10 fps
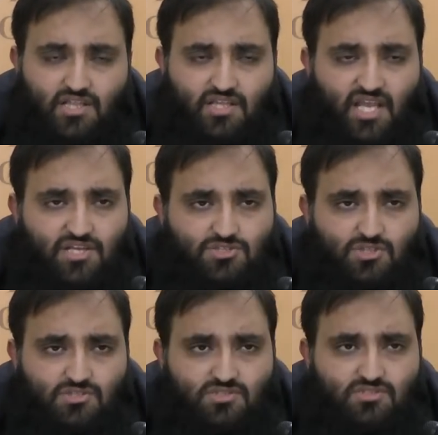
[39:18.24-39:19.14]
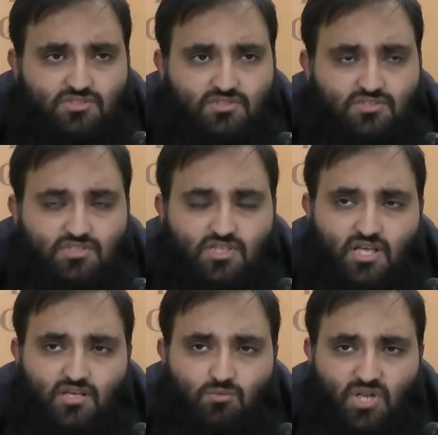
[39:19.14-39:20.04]
The angels
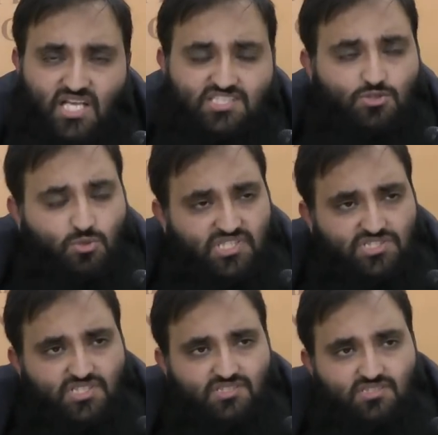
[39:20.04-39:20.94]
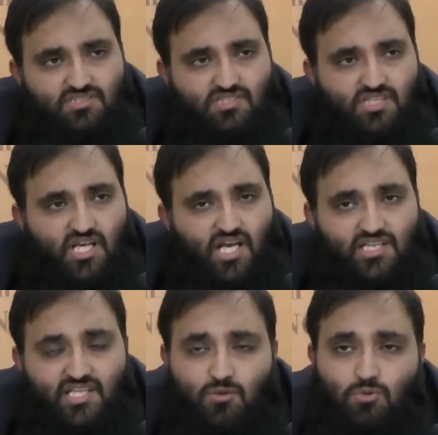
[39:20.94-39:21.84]
will ask questions,
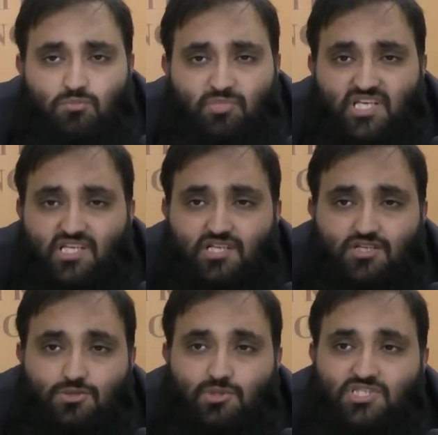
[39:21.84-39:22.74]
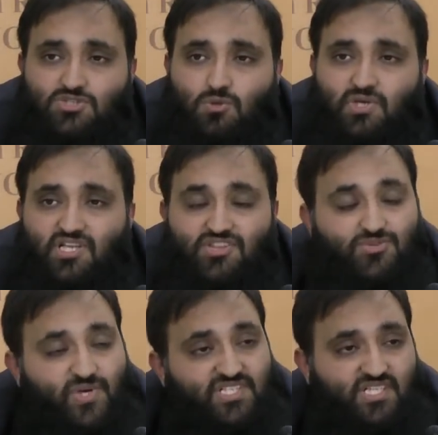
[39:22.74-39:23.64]
and they will be doing so in a
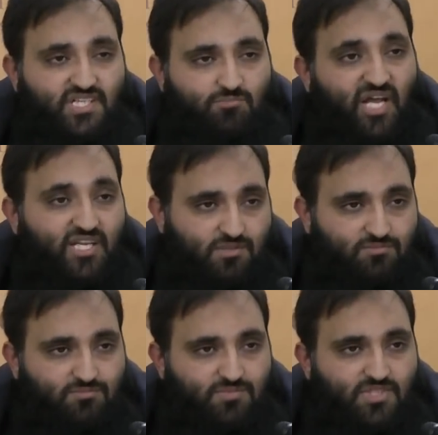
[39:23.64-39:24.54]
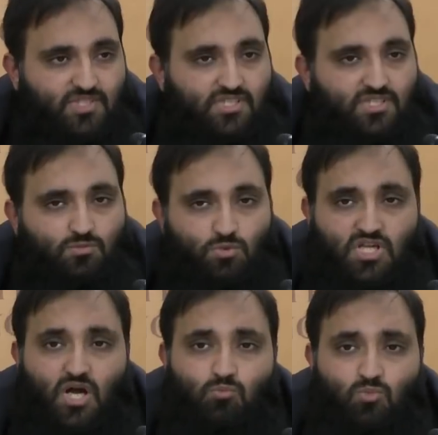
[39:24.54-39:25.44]
threatening manner.
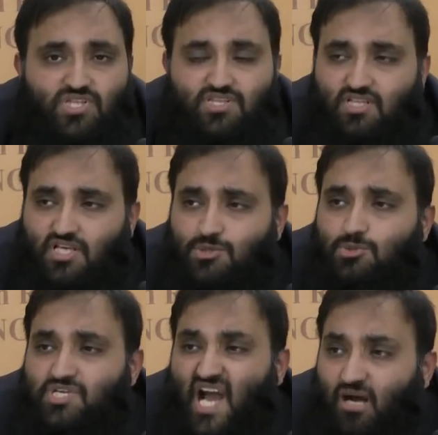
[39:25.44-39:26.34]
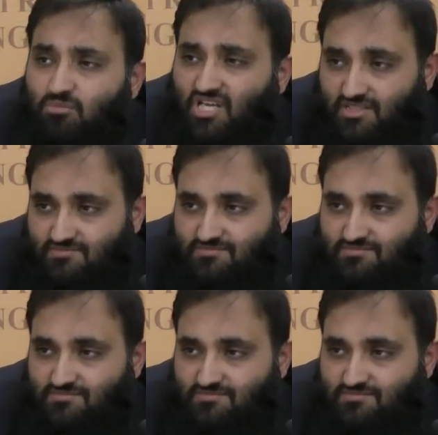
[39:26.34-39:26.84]
Will come with a huge hammer